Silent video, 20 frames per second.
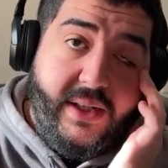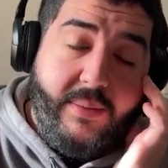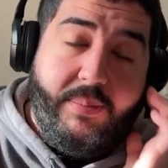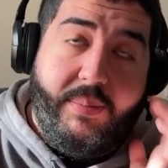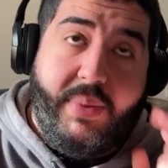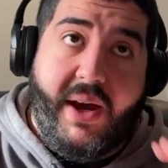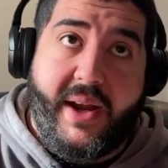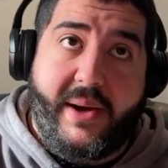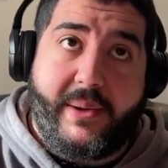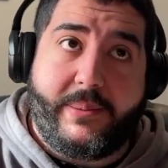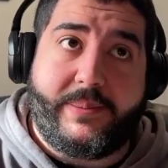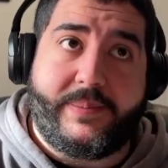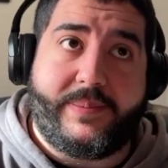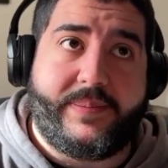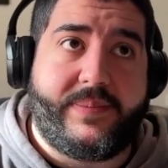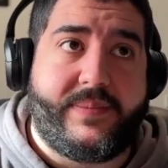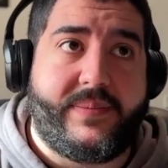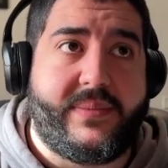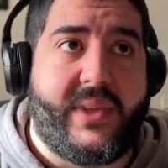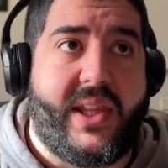but
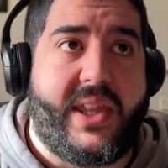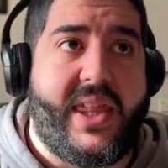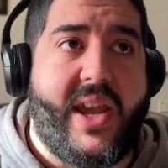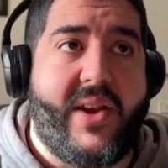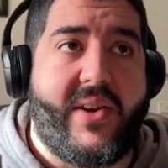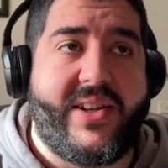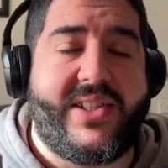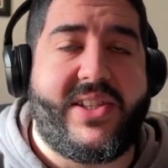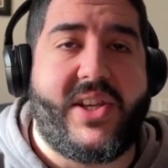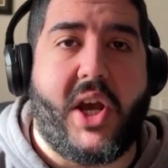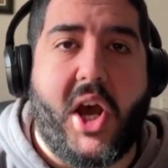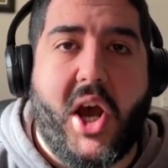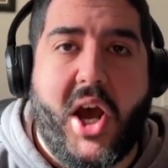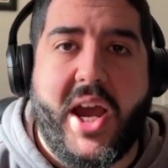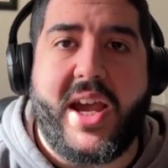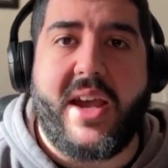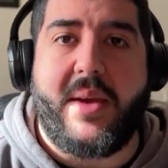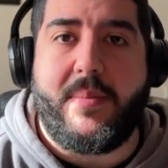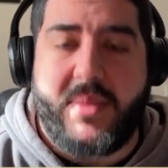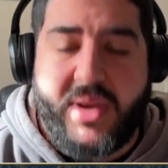their
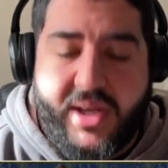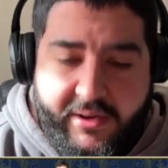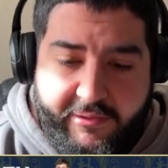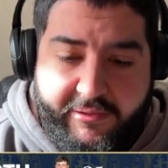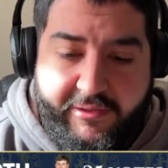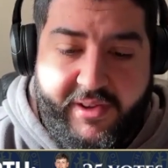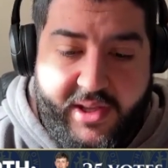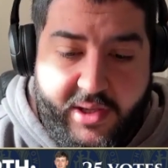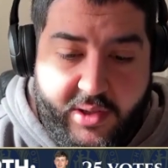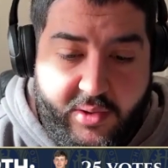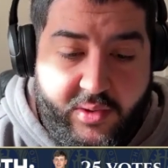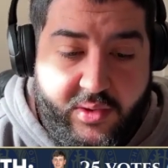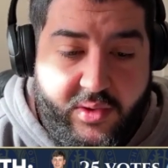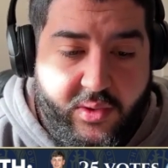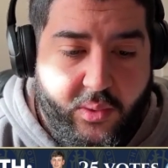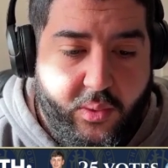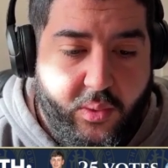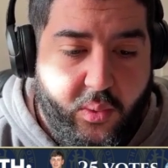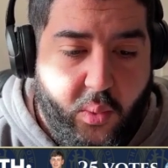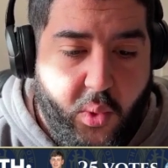entire midfield
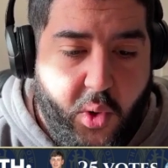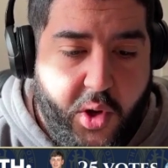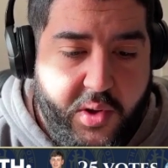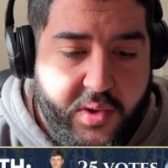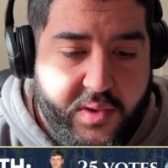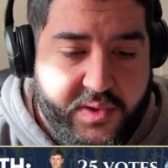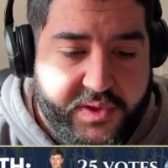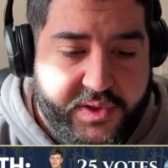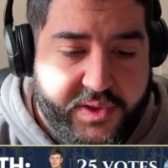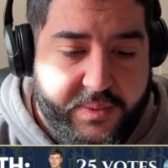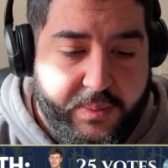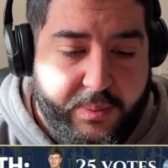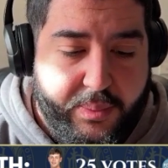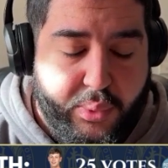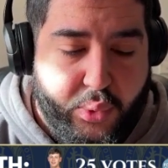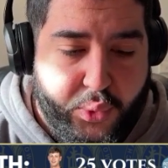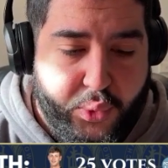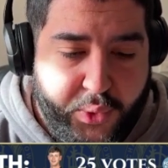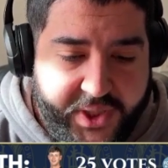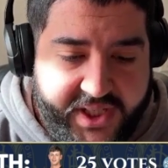was
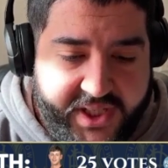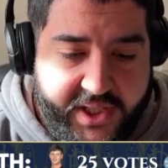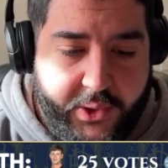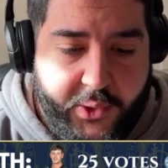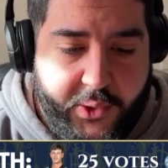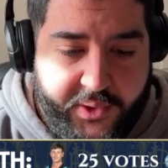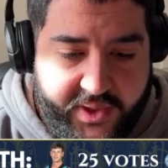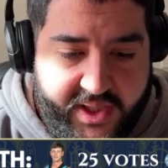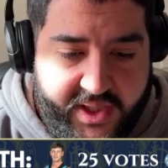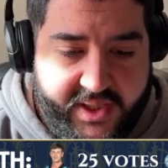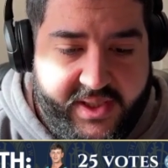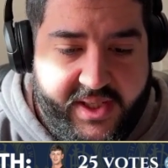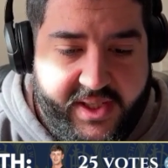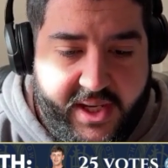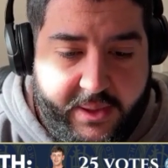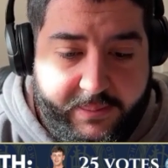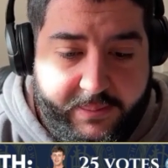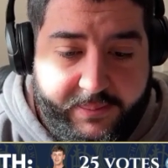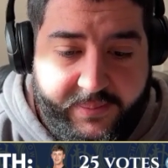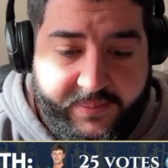pretty good this year